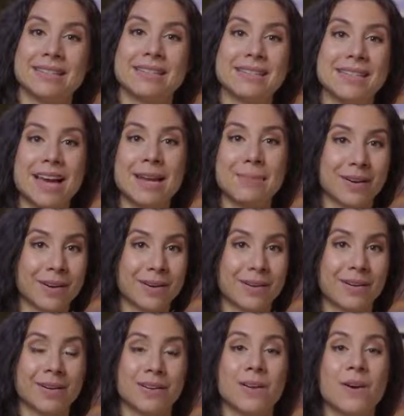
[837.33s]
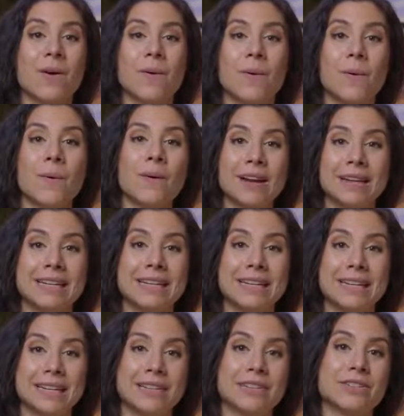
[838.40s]
in a sidebar card or in
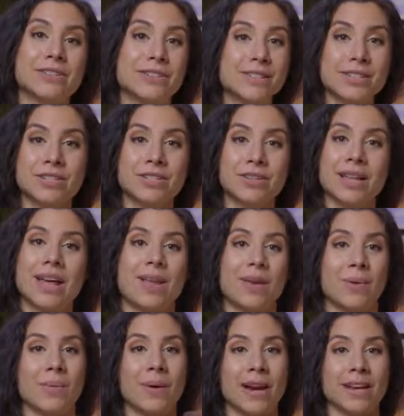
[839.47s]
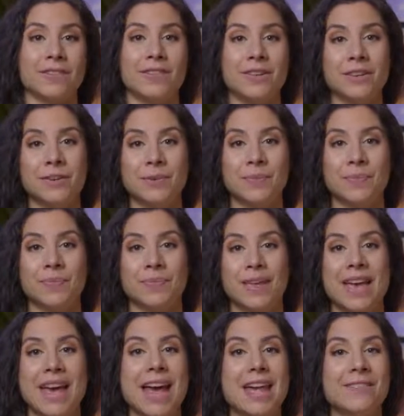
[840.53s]
an interstitial at a wide view
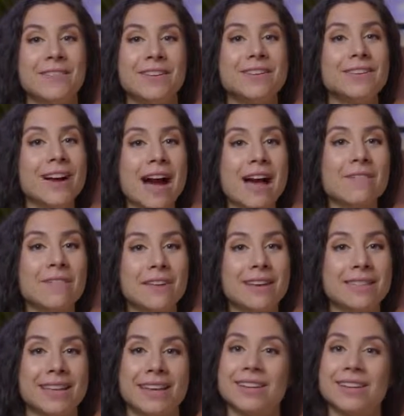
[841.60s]
and feel confident